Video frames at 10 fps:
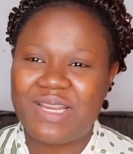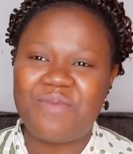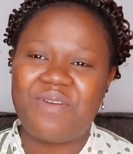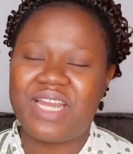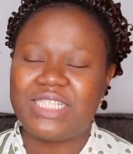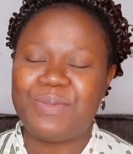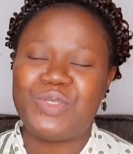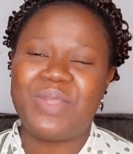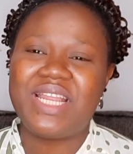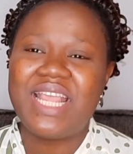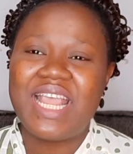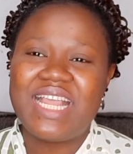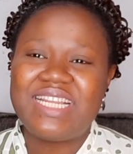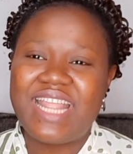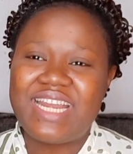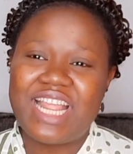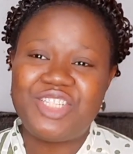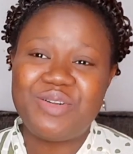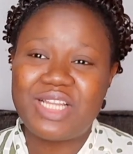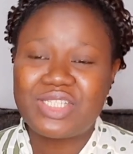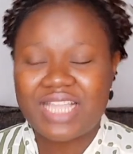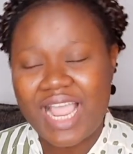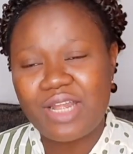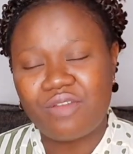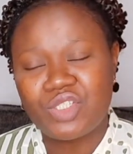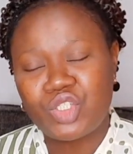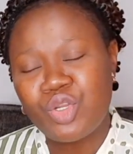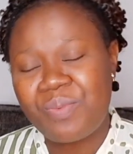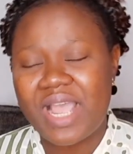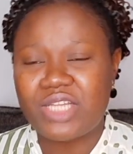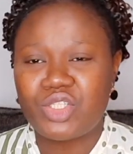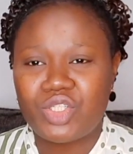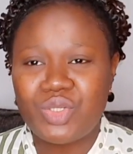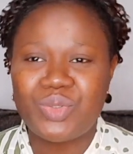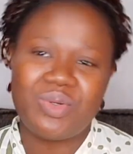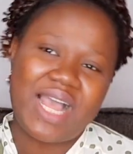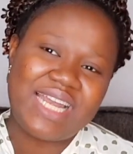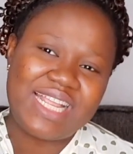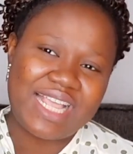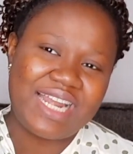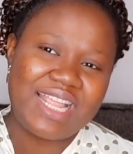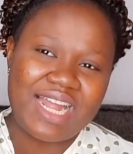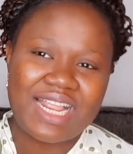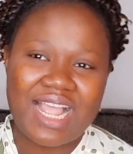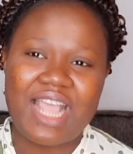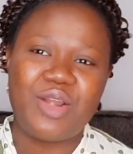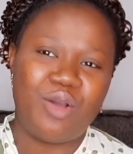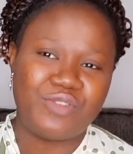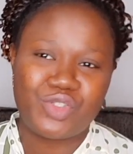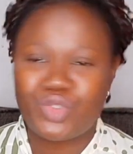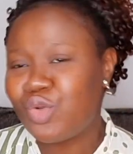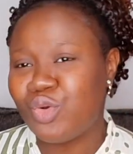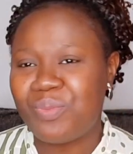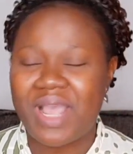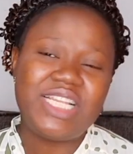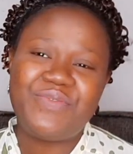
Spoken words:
yam, or plantains, or a mixture of this and eaten with light soup.